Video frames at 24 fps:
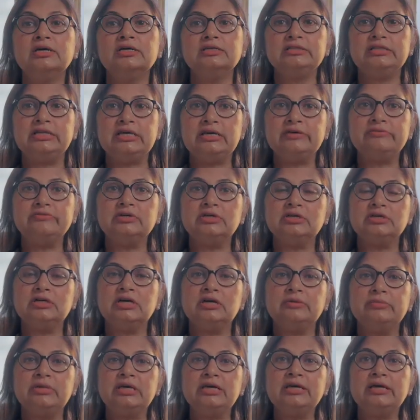they were
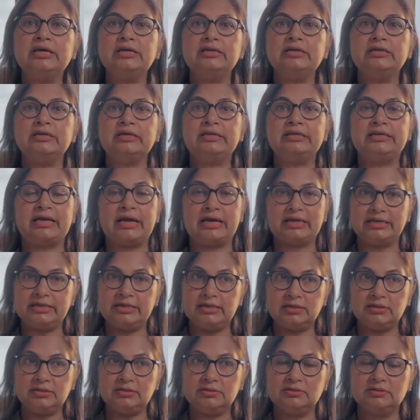coming and
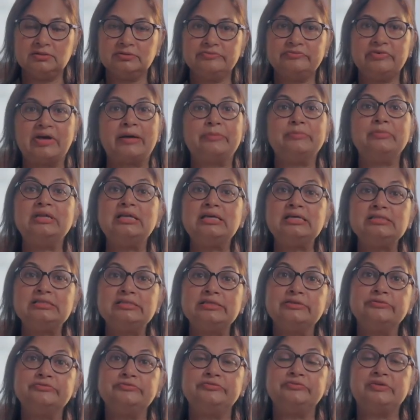attacking
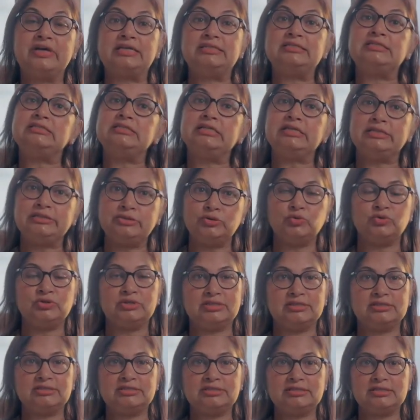families of estate
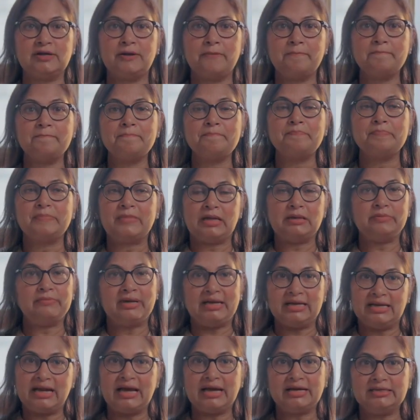owners. And
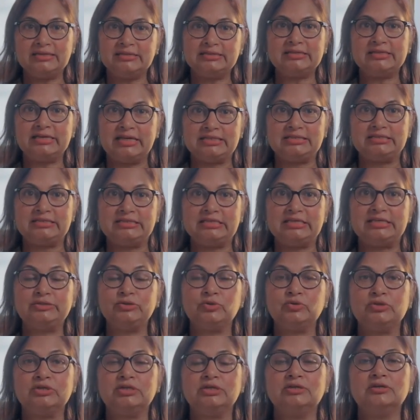my dad is an estate
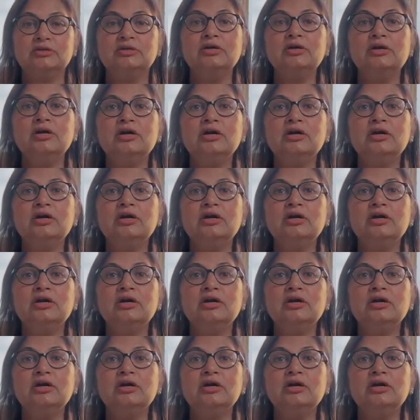owner.